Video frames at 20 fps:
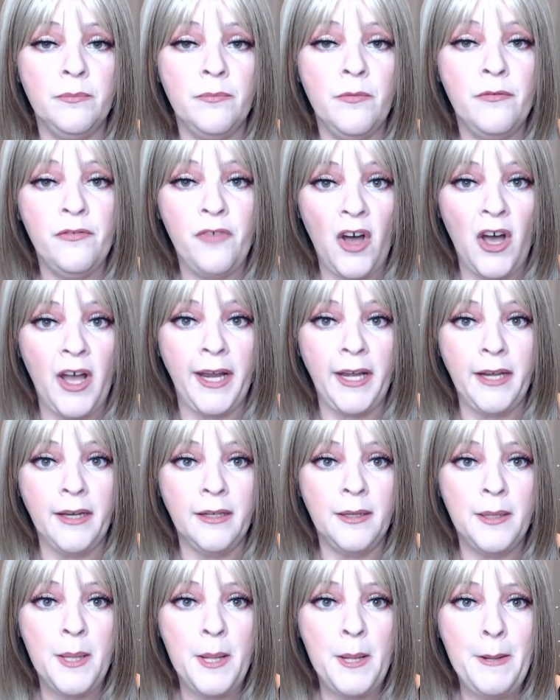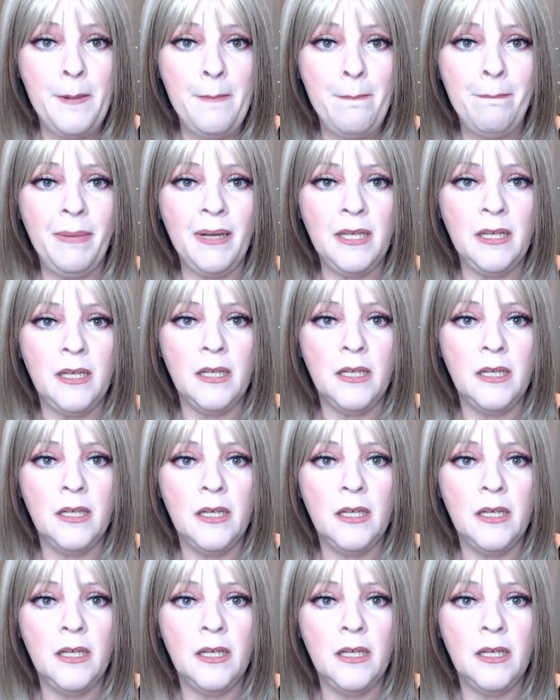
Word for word: Fine, but